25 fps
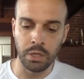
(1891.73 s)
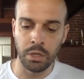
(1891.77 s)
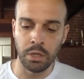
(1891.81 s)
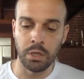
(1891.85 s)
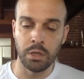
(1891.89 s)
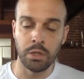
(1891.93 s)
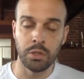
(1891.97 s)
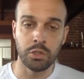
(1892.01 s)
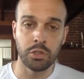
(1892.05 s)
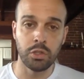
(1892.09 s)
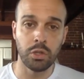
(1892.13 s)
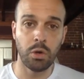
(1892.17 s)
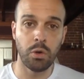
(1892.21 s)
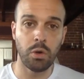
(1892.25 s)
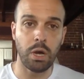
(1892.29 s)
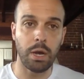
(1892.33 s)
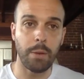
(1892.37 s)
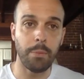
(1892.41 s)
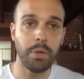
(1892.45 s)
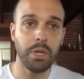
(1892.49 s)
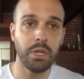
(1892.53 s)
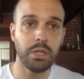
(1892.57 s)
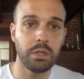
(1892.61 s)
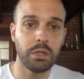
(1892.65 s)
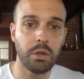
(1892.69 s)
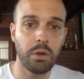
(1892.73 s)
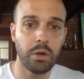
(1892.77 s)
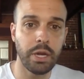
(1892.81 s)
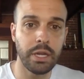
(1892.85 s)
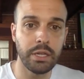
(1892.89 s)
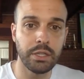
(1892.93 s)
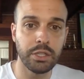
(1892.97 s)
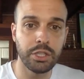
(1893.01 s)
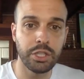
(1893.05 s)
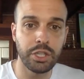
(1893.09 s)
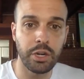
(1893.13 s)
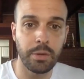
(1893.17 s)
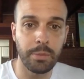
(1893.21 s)
So I'm gonna go ahead
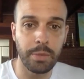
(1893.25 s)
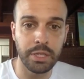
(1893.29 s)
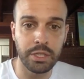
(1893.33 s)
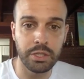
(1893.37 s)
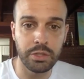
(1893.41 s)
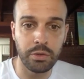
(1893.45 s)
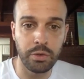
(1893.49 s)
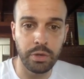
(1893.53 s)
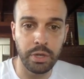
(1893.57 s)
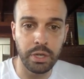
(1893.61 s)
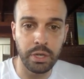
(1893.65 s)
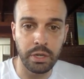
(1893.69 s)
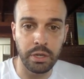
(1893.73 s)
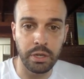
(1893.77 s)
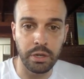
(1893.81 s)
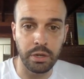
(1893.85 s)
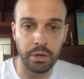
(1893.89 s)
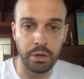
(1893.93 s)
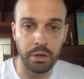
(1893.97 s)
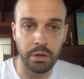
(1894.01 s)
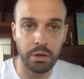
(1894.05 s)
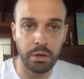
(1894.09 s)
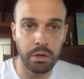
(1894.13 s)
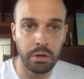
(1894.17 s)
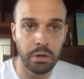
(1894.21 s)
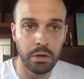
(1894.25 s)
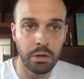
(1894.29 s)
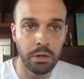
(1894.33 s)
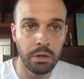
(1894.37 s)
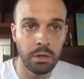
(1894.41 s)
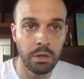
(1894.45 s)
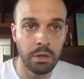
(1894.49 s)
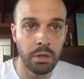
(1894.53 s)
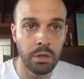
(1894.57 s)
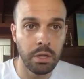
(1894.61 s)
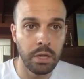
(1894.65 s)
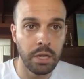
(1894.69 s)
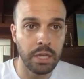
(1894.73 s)
and share my screen here
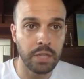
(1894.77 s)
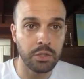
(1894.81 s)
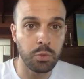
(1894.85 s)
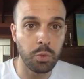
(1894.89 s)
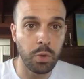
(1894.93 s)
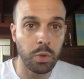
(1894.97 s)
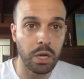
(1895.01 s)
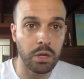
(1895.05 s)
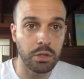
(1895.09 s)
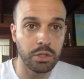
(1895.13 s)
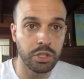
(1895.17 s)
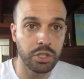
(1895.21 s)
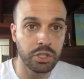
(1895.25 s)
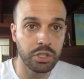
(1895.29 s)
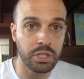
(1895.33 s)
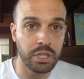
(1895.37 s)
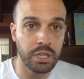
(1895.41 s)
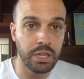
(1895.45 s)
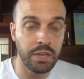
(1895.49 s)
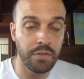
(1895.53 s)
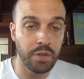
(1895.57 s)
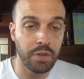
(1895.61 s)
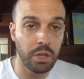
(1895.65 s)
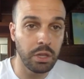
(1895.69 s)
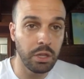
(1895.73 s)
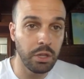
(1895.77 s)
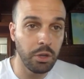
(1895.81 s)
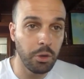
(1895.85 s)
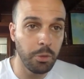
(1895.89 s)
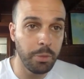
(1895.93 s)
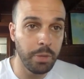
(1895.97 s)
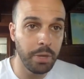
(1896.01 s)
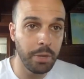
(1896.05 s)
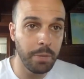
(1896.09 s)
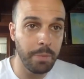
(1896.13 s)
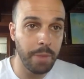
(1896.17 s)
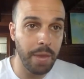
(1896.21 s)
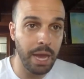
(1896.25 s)
as well, just to give a little
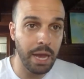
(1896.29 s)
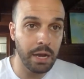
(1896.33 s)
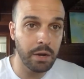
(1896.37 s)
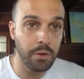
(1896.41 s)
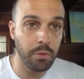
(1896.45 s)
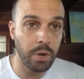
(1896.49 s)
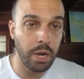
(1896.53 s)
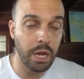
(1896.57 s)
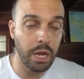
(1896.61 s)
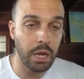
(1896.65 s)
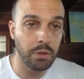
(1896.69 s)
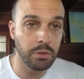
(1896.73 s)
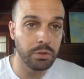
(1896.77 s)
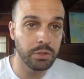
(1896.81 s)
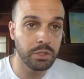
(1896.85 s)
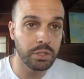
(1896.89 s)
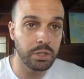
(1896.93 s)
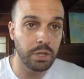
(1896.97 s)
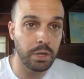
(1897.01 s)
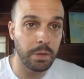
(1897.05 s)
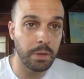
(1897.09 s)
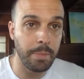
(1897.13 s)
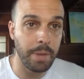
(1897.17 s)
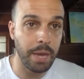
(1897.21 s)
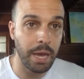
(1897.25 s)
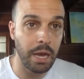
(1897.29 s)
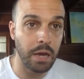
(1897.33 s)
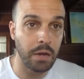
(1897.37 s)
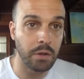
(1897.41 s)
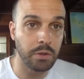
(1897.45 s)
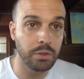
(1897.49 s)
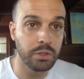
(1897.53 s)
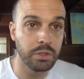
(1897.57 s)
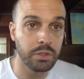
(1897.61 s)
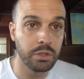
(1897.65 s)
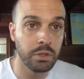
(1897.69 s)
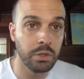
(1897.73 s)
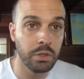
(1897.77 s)
bit of background
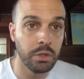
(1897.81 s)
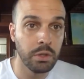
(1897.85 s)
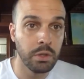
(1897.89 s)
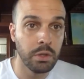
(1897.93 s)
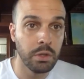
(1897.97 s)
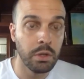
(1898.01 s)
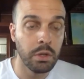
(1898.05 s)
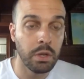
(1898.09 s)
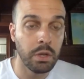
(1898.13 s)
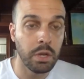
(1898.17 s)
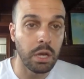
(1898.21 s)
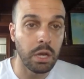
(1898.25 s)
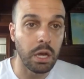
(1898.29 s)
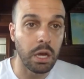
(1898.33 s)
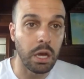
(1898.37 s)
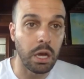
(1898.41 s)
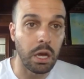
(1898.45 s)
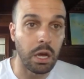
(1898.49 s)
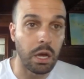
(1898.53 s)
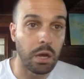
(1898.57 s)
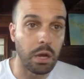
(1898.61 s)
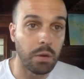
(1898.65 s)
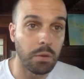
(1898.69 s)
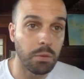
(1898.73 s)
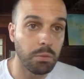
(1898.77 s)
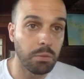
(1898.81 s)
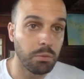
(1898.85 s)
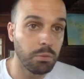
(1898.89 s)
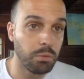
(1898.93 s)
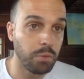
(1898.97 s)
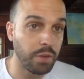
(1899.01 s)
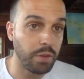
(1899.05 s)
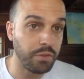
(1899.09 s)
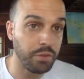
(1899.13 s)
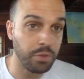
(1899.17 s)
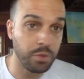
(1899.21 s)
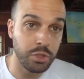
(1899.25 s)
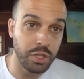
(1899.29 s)
about
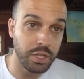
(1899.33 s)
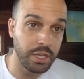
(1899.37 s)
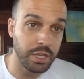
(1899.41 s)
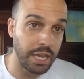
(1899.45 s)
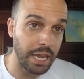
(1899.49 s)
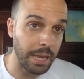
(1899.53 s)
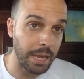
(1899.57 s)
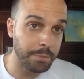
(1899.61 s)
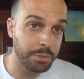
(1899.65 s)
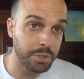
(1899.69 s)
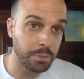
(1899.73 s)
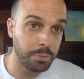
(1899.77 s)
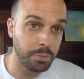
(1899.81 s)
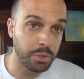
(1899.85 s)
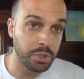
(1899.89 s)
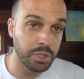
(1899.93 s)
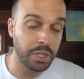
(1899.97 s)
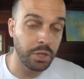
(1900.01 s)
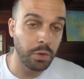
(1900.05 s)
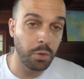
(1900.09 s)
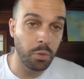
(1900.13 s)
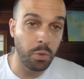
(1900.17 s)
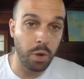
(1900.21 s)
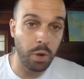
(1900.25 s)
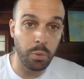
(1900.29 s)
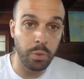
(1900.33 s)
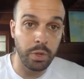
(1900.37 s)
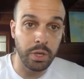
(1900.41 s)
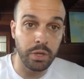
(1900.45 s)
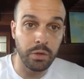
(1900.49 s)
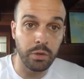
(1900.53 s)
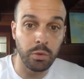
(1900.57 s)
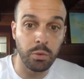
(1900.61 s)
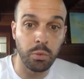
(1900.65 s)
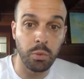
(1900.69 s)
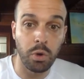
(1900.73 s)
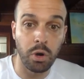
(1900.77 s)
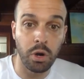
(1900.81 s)
refugee camps, in particular where we
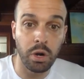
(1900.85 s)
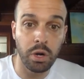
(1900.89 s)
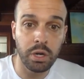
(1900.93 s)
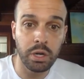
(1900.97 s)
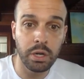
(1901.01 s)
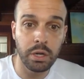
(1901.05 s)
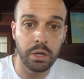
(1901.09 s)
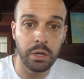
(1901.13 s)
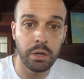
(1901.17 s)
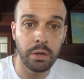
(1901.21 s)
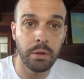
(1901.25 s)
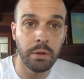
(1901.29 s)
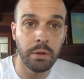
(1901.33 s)
do work.